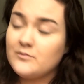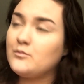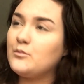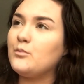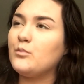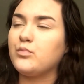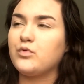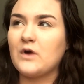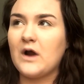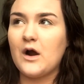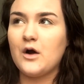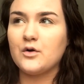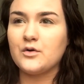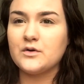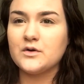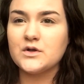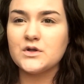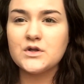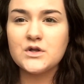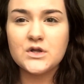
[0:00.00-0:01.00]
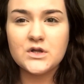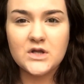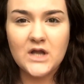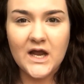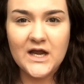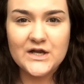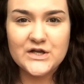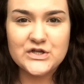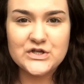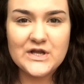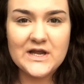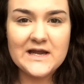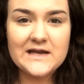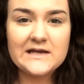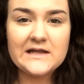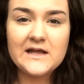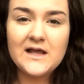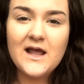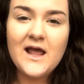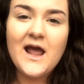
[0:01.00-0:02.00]
brown kind of
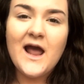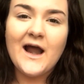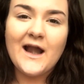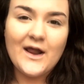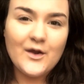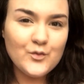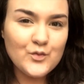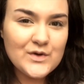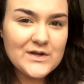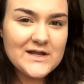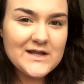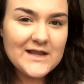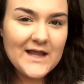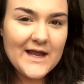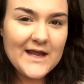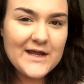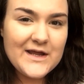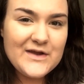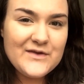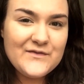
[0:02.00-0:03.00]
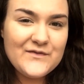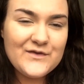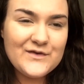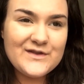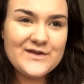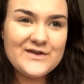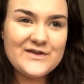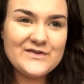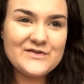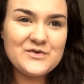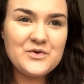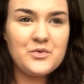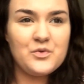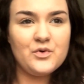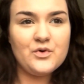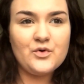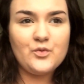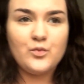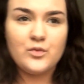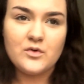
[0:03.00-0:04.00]
shade, and I really like it for these
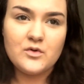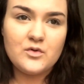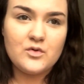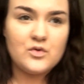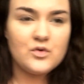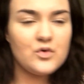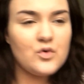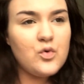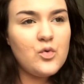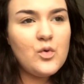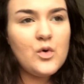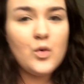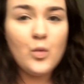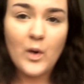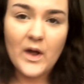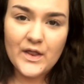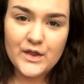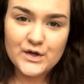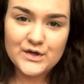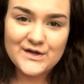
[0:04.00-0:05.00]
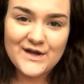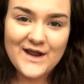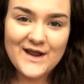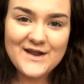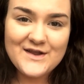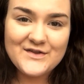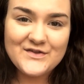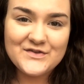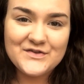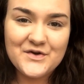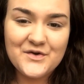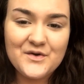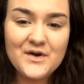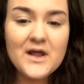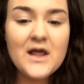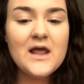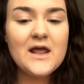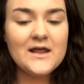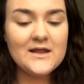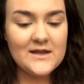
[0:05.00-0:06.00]
cool cool weather days. So
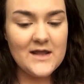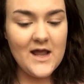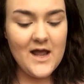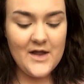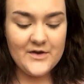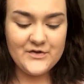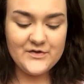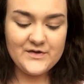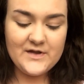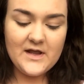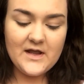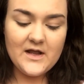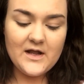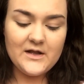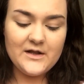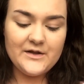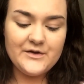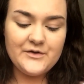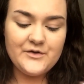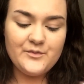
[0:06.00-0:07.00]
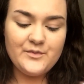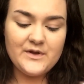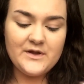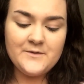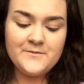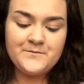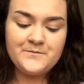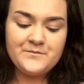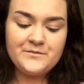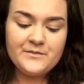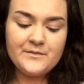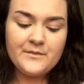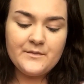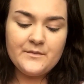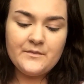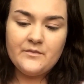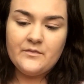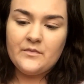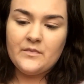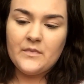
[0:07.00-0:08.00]
yeah, just take a little bit
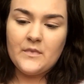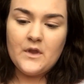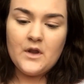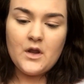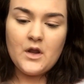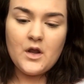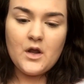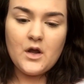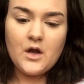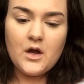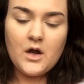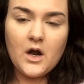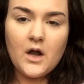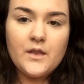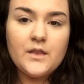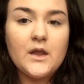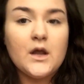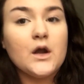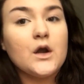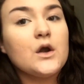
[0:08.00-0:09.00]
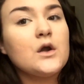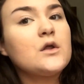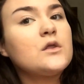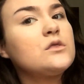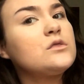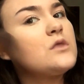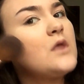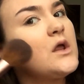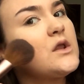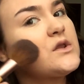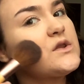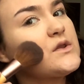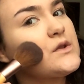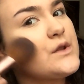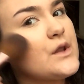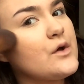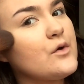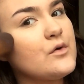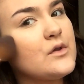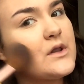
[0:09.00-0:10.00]
on there and
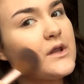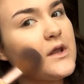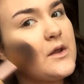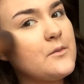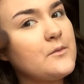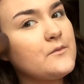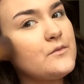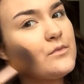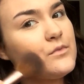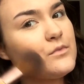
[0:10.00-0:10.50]
slowly